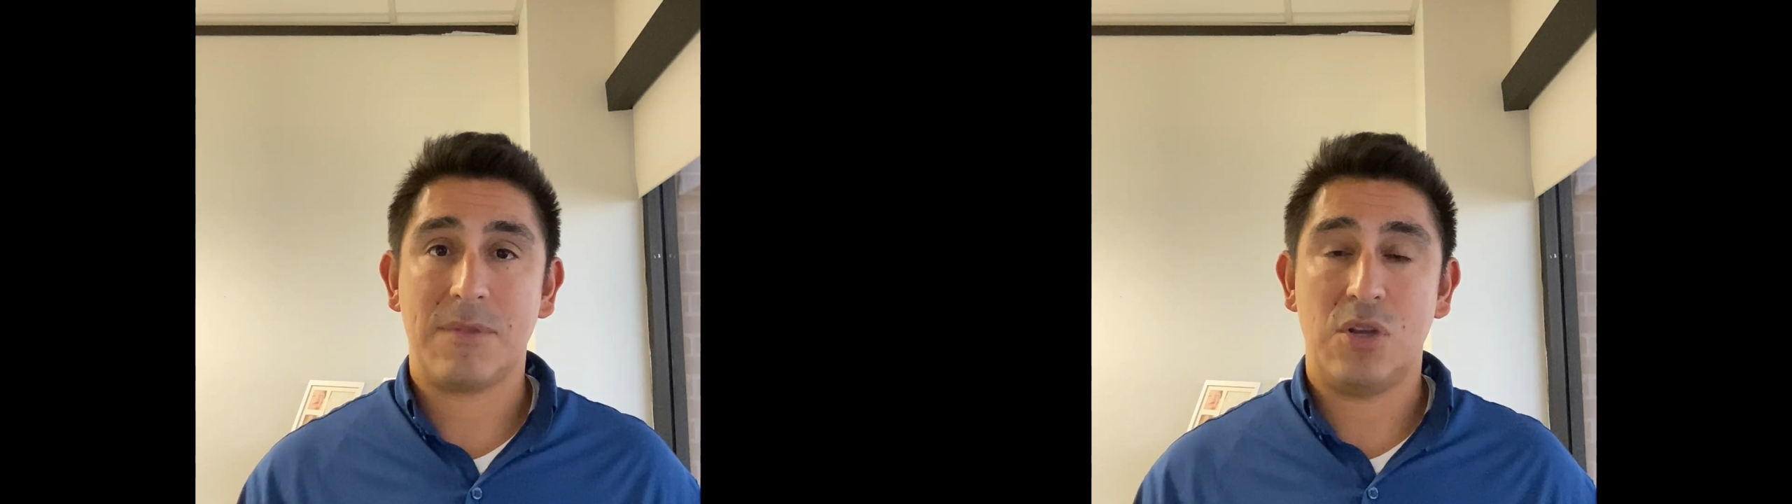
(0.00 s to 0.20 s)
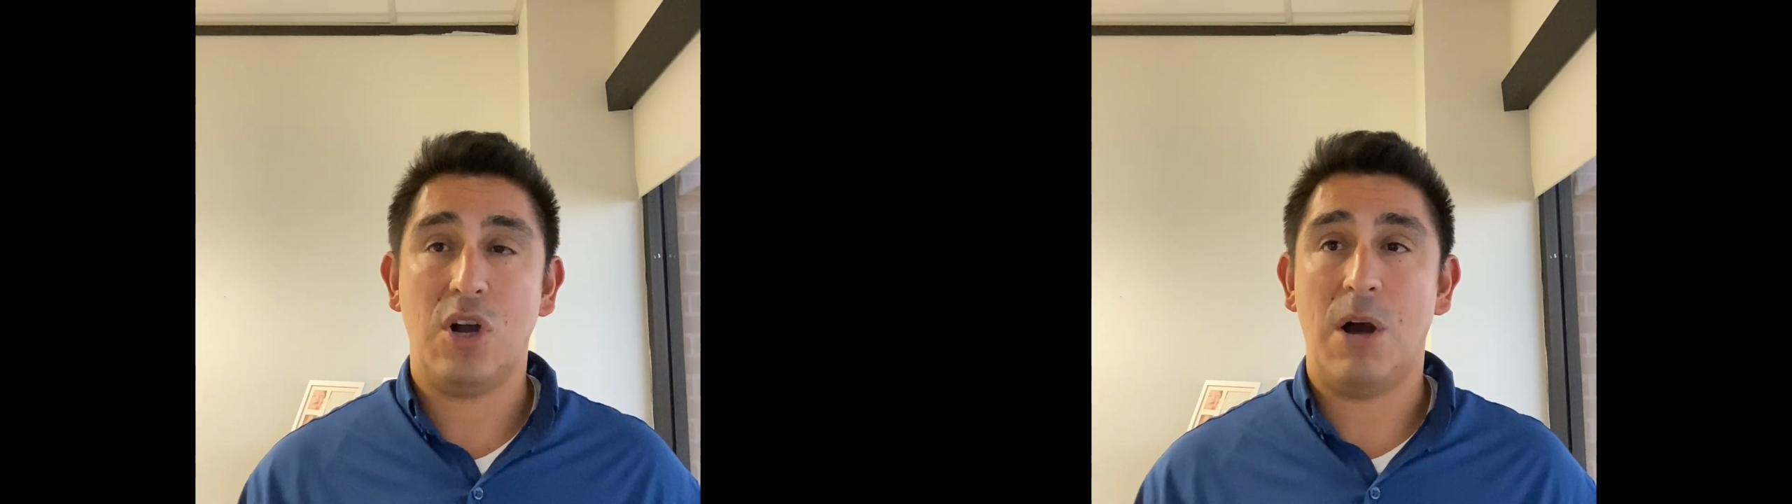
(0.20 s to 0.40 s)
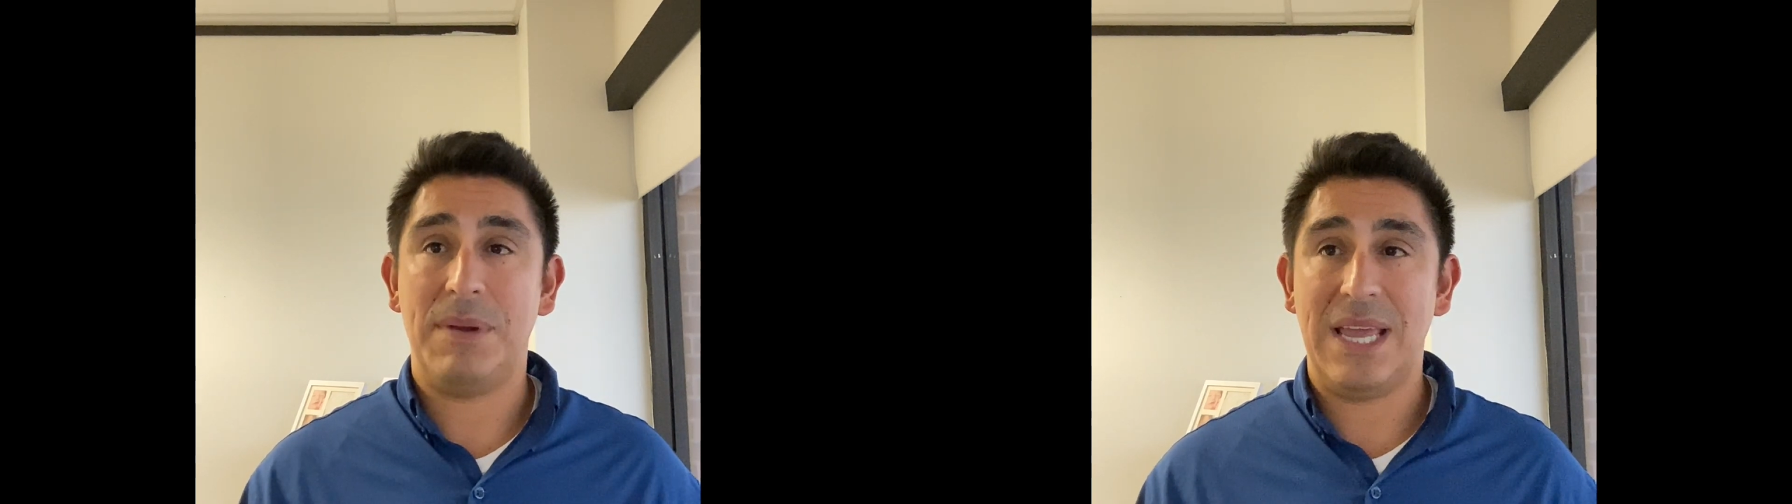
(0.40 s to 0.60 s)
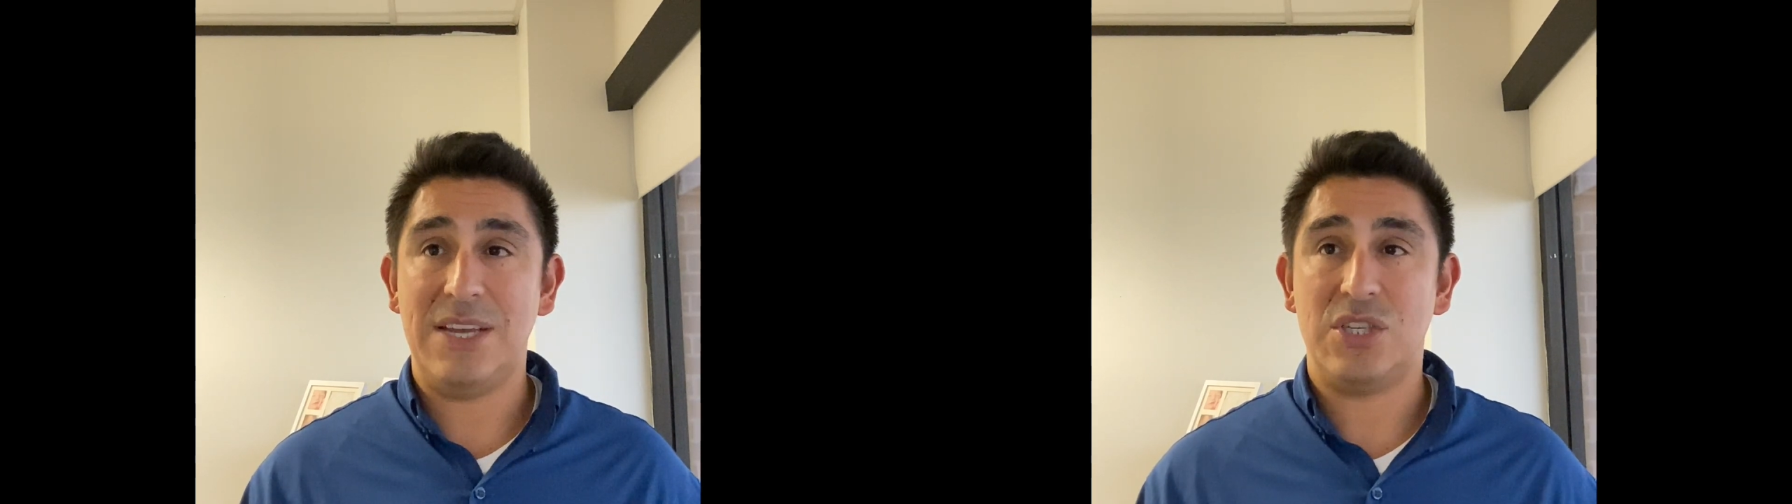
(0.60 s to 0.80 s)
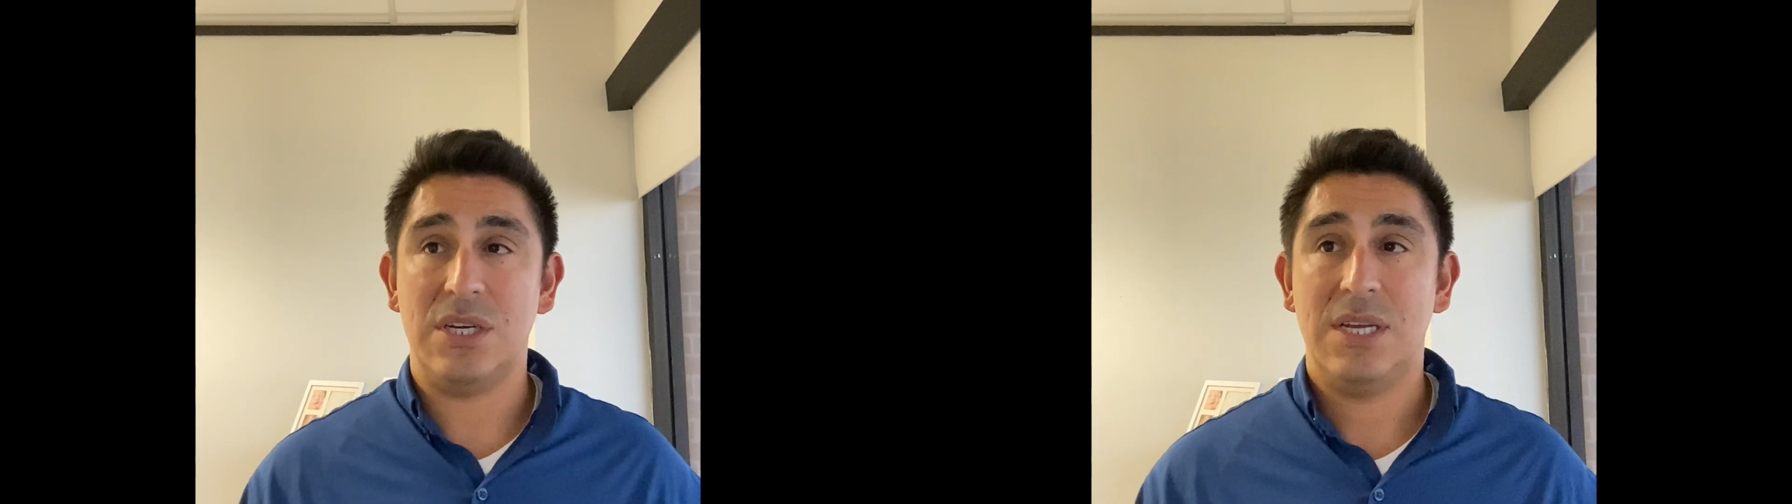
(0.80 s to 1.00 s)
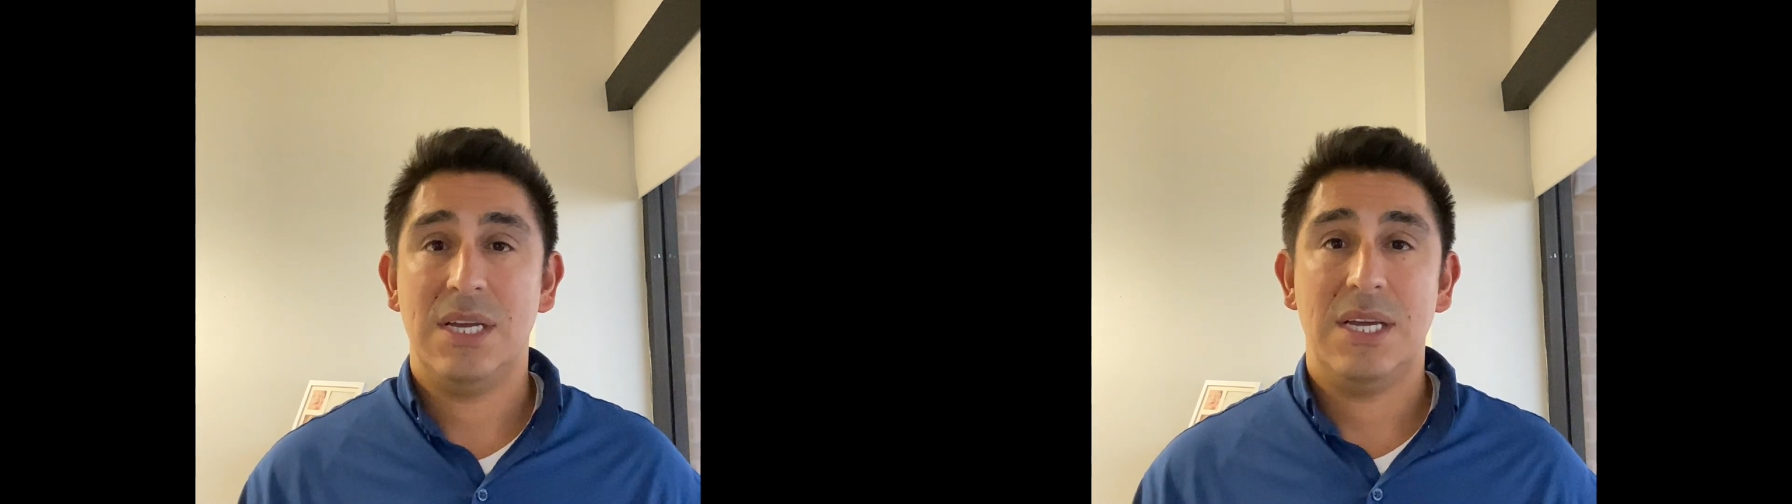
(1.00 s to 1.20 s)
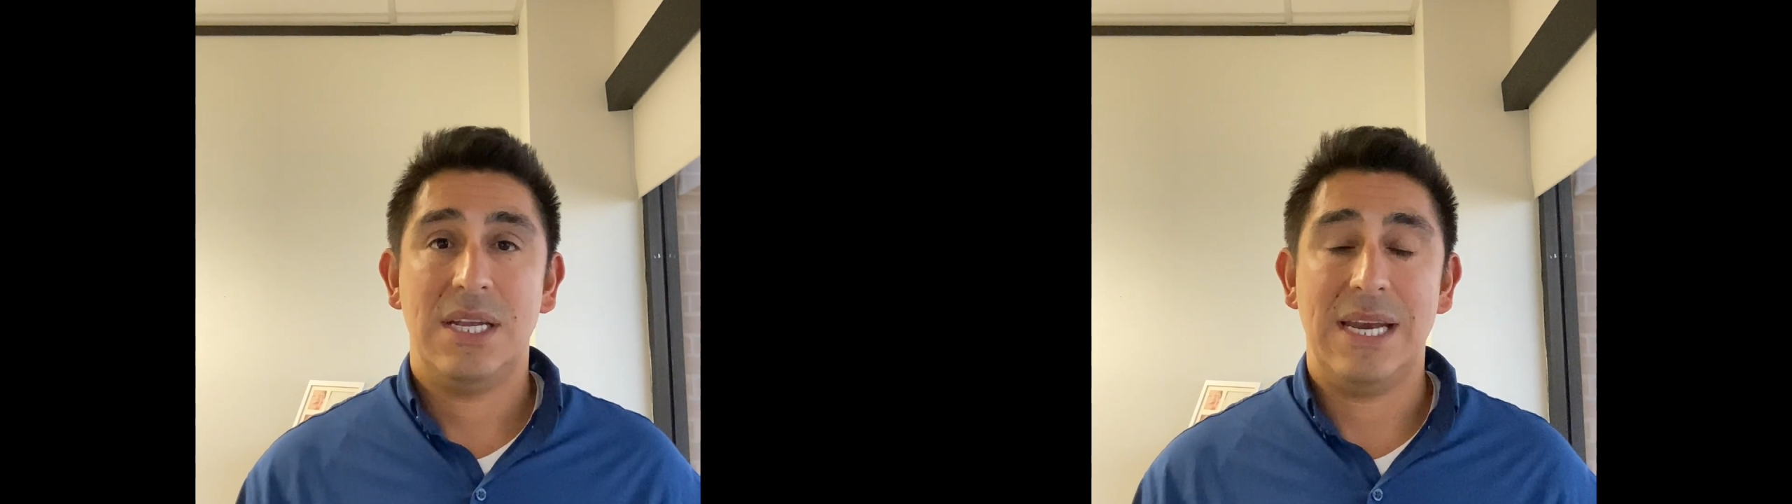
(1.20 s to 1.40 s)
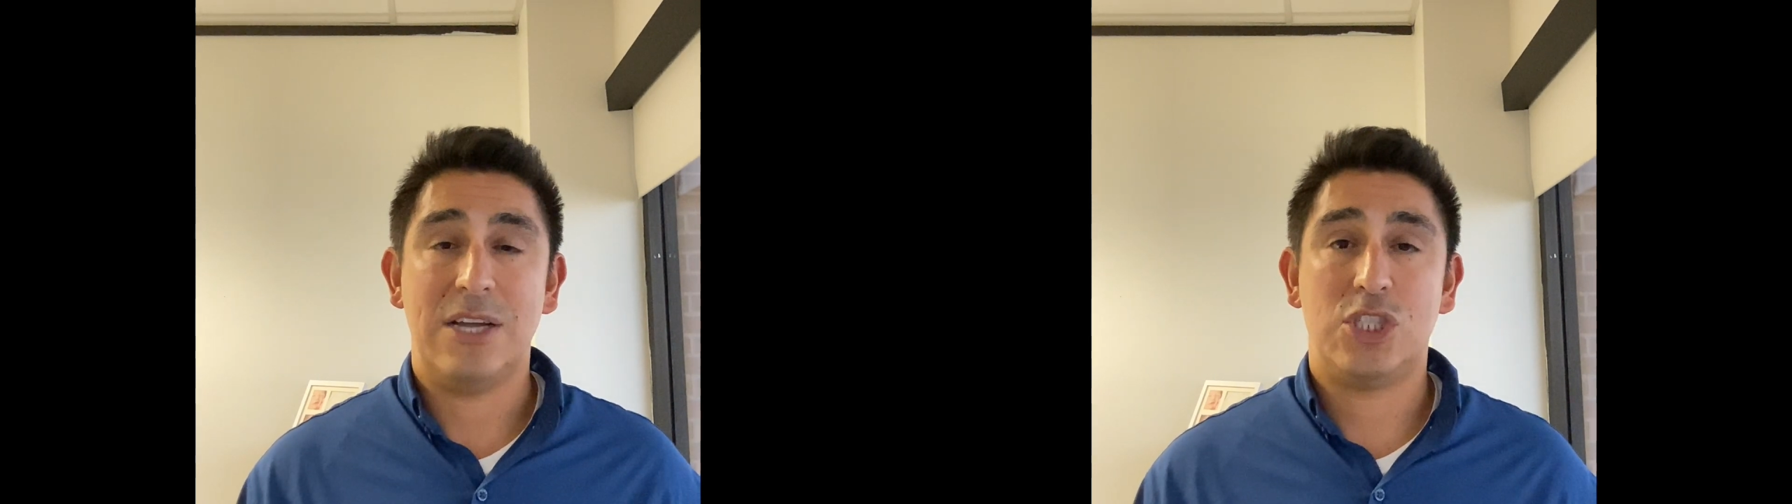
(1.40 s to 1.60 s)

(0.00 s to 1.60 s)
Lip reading: obligation. Now,